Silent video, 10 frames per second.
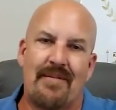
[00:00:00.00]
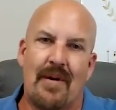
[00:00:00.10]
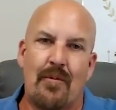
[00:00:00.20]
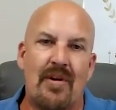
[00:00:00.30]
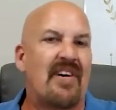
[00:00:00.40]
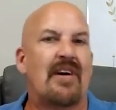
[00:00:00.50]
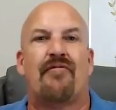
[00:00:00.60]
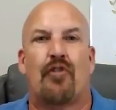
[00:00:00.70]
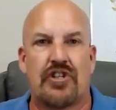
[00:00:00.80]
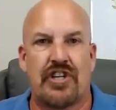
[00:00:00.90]
we're very
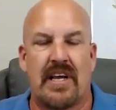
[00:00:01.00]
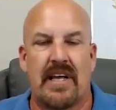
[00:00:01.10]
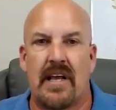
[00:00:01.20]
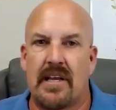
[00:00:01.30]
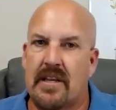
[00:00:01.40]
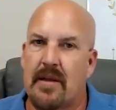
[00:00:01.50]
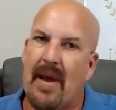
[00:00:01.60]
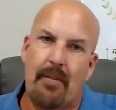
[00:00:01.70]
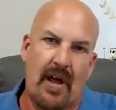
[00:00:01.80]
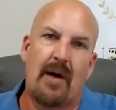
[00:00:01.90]
fortunate to be
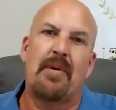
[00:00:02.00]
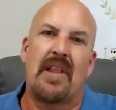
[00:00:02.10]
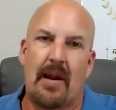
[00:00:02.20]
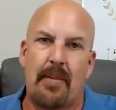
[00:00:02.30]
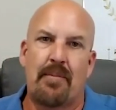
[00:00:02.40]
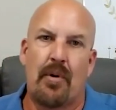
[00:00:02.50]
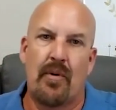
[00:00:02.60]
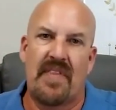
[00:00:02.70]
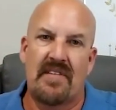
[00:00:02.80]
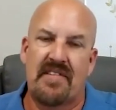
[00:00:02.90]
able to help a lot of people
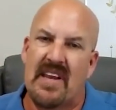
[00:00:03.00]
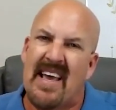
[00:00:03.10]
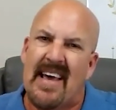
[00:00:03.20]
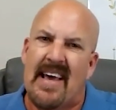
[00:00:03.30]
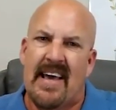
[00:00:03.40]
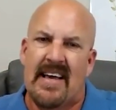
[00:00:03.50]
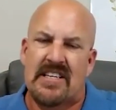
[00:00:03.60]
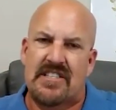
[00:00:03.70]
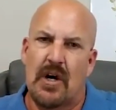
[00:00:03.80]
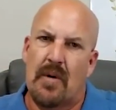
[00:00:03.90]
with this. And
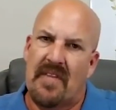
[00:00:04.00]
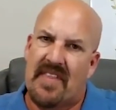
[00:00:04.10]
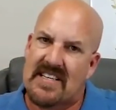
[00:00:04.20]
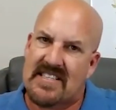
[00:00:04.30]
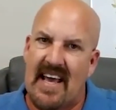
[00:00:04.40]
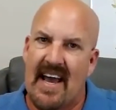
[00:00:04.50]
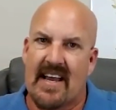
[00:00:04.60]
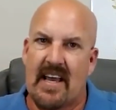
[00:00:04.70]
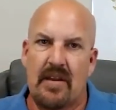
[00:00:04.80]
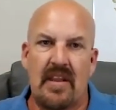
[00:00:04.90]
so this
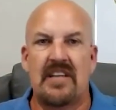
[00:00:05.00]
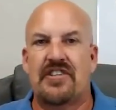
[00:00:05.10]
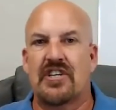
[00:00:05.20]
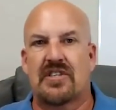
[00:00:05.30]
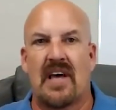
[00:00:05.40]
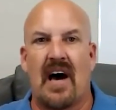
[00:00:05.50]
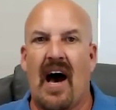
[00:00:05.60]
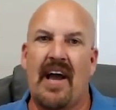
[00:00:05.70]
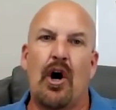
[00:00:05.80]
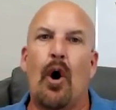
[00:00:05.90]
tech and just the
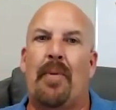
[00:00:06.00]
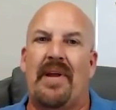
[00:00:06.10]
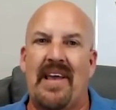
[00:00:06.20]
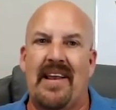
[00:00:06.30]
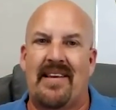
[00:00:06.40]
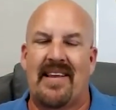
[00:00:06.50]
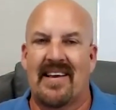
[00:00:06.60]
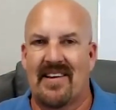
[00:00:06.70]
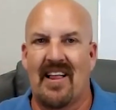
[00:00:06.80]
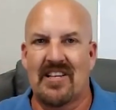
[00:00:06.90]
eye-opening
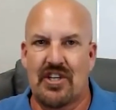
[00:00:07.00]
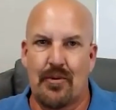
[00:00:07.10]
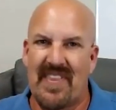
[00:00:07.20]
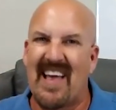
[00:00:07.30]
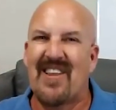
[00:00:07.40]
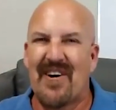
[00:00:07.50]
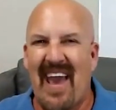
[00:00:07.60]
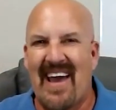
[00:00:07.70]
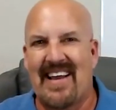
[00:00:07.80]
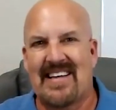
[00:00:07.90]
technology, when they look
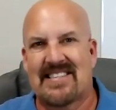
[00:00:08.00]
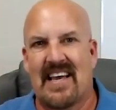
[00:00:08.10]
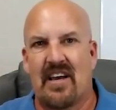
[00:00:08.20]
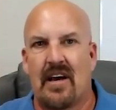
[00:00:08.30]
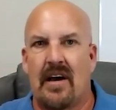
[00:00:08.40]
at it and say,